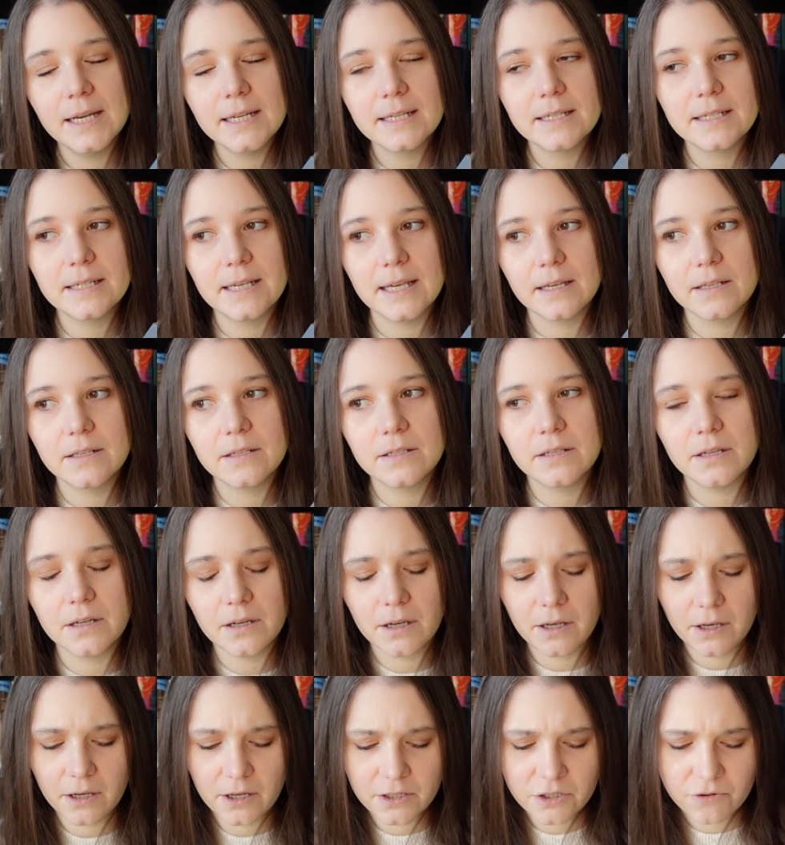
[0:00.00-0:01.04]
Six
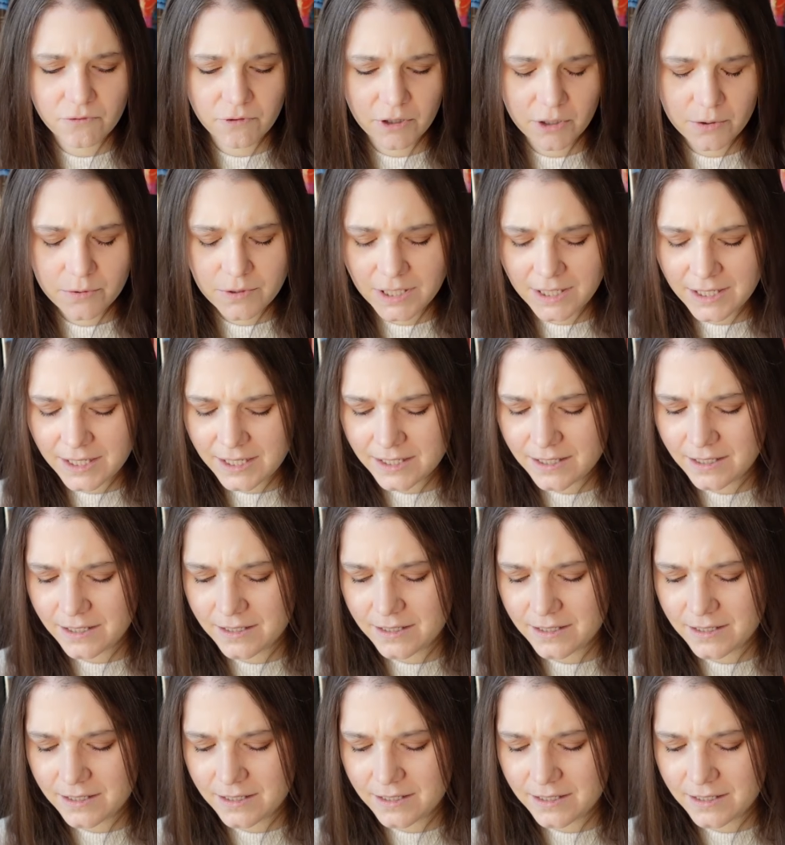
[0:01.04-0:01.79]
Cursed Roses.